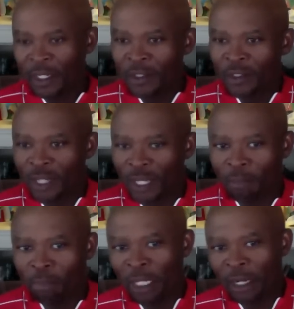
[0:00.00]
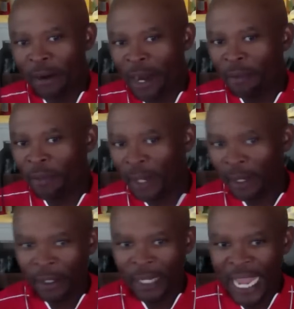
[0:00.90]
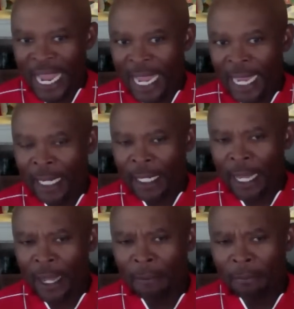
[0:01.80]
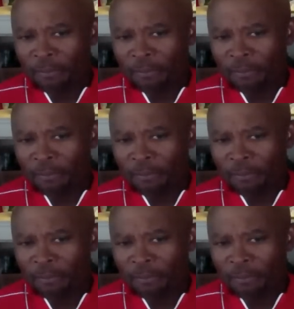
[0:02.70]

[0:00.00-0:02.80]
so they can play around there and um,